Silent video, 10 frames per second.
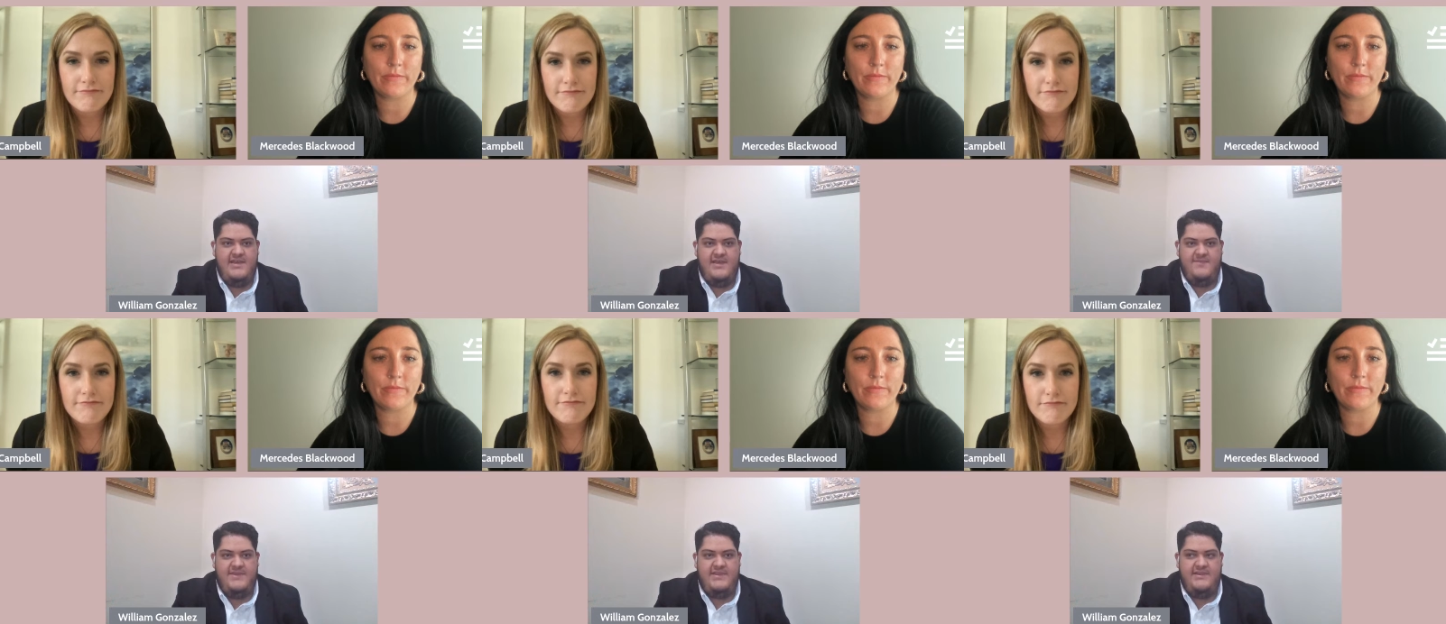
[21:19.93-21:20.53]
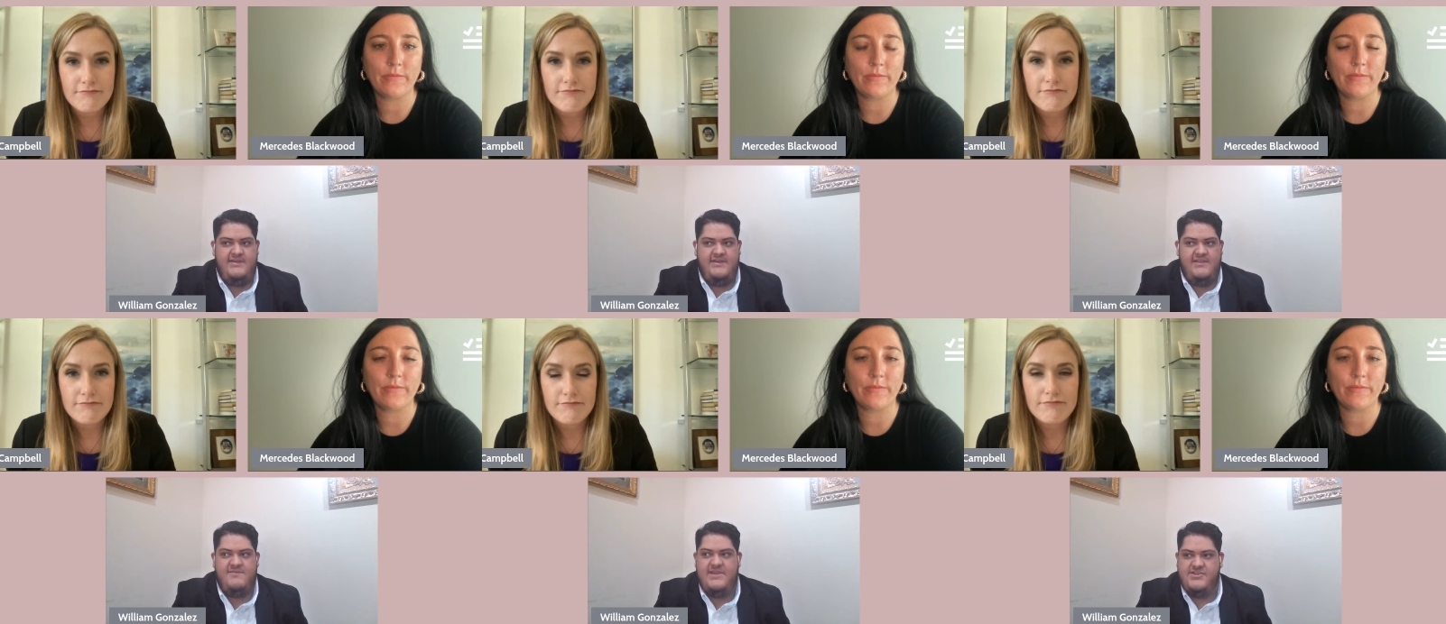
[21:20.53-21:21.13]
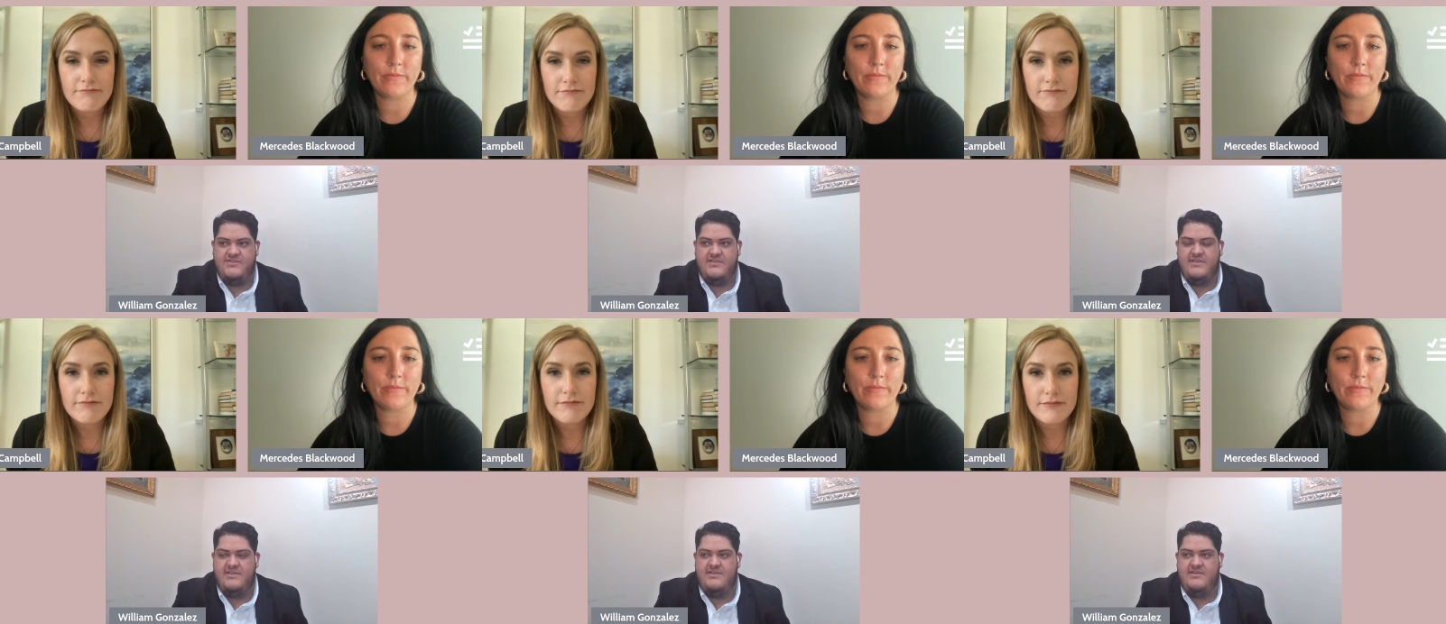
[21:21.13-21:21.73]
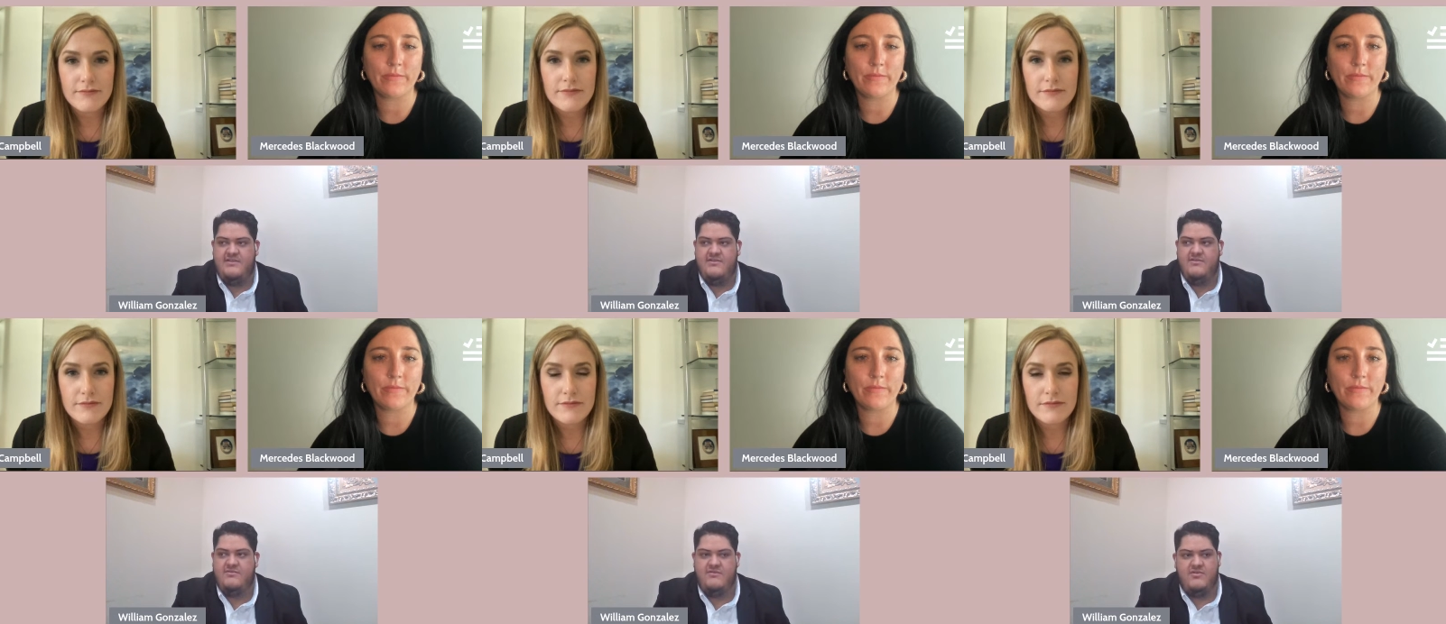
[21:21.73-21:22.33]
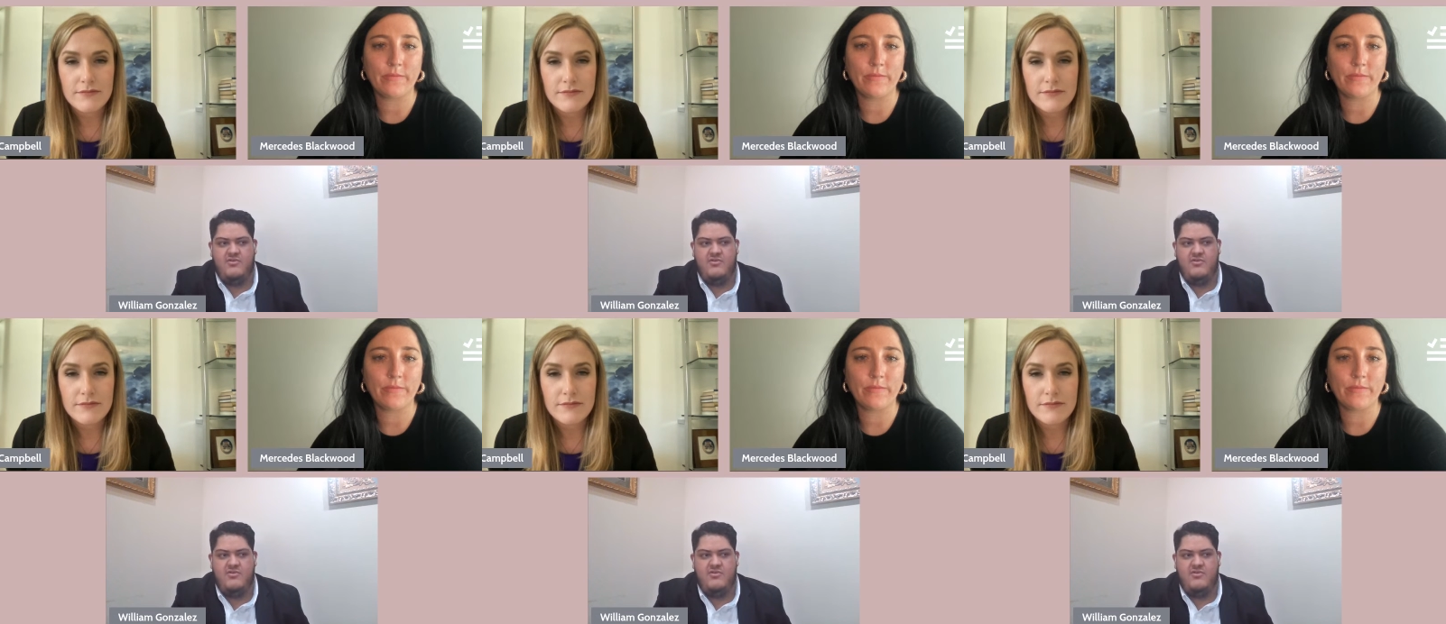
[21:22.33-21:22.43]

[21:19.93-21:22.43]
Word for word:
Speaker 1: I mean, especially, you know,